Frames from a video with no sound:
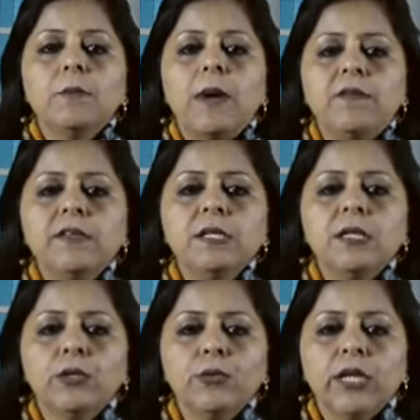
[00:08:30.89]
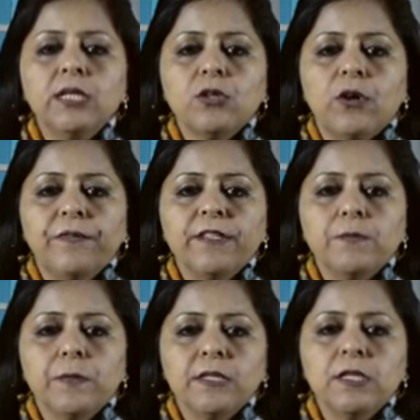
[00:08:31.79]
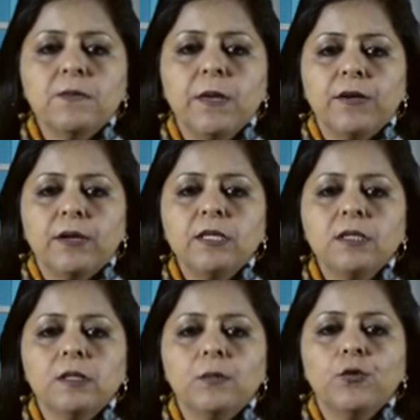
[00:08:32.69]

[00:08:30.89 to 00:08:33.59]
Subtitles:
Powers and duties of its business bearers,